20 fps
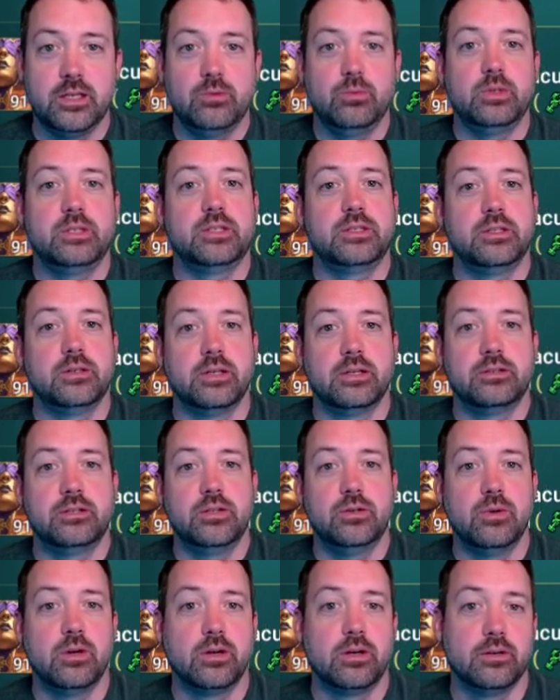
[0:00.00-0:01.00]
we still had
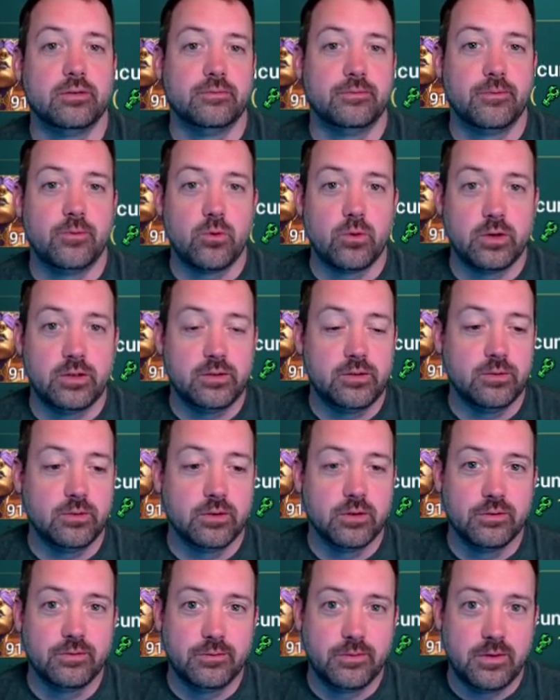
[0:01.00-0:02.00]
240,
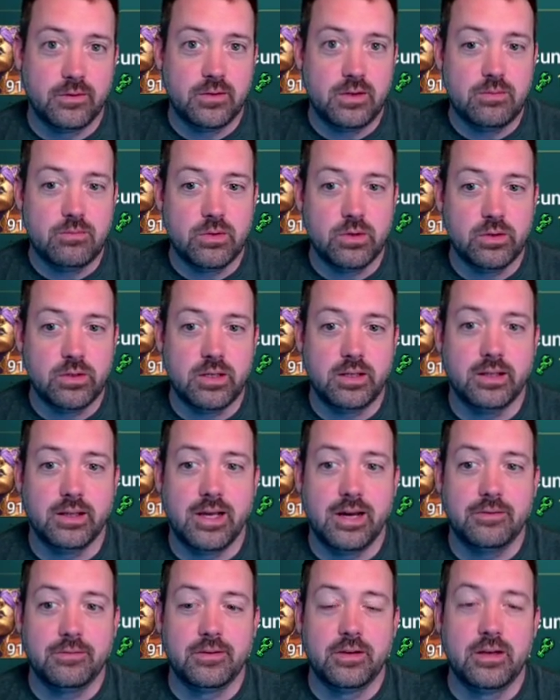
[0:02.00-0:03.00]
250 million
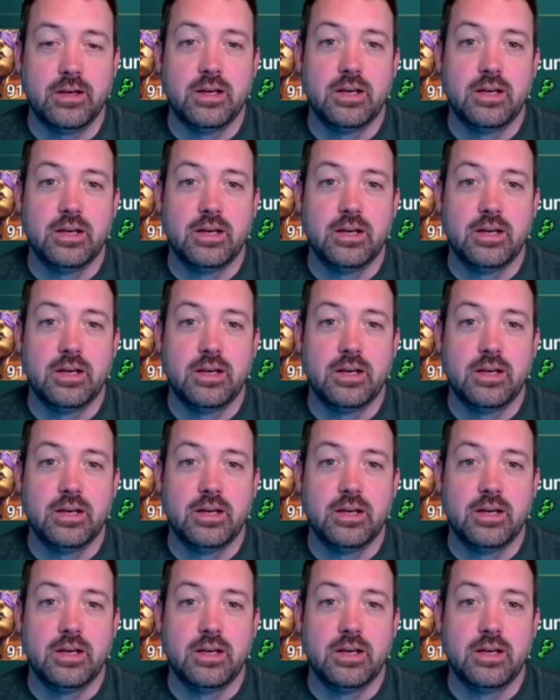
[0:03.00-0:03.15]
left,